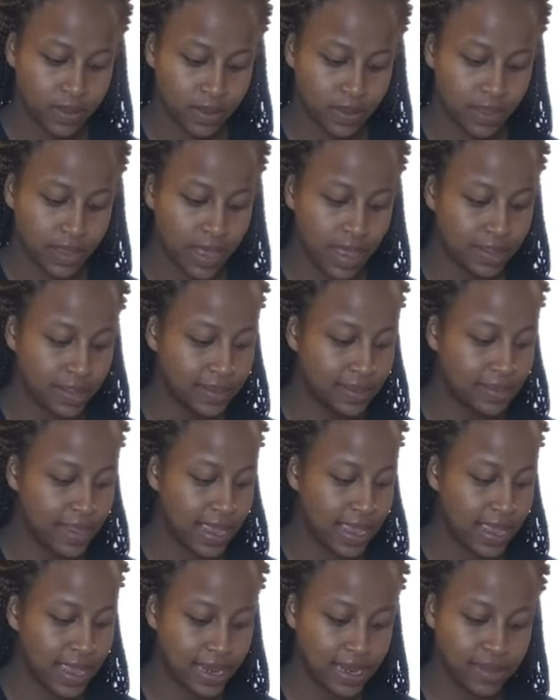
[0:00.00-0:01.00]
As I
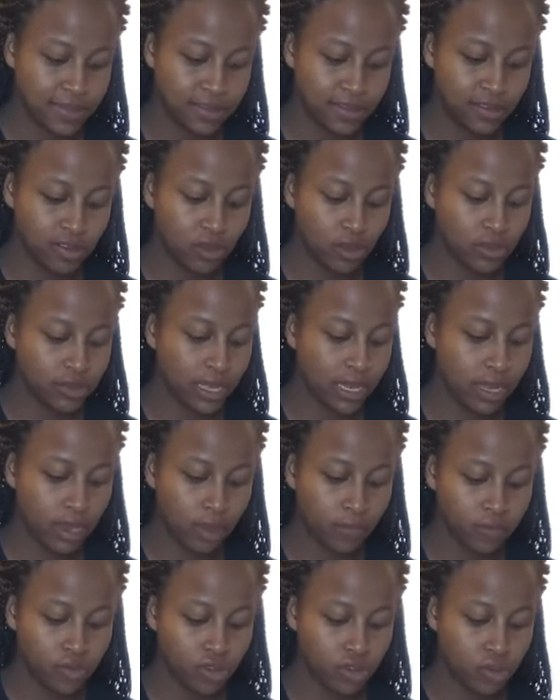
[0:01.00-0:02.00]
say again, this is totally
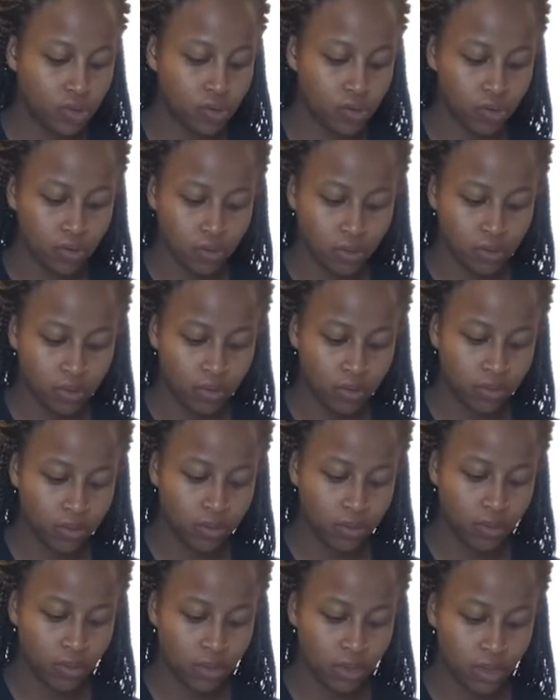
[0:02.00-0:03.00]
up to you
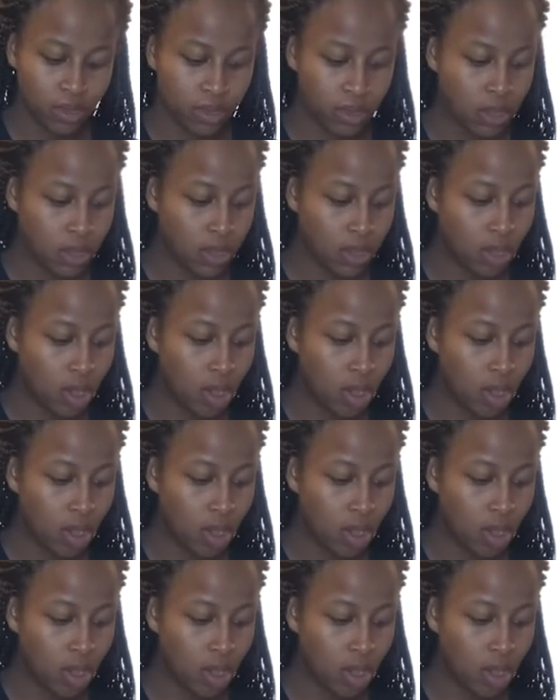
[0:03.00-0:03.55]
how